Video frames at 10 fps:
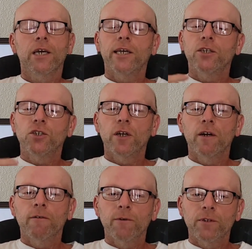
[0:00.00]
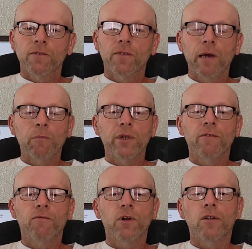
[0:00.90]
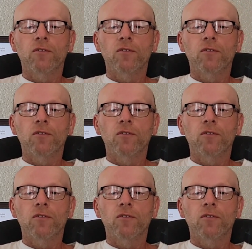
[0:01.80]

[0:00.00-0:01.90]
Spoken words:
and share it with your family and friends.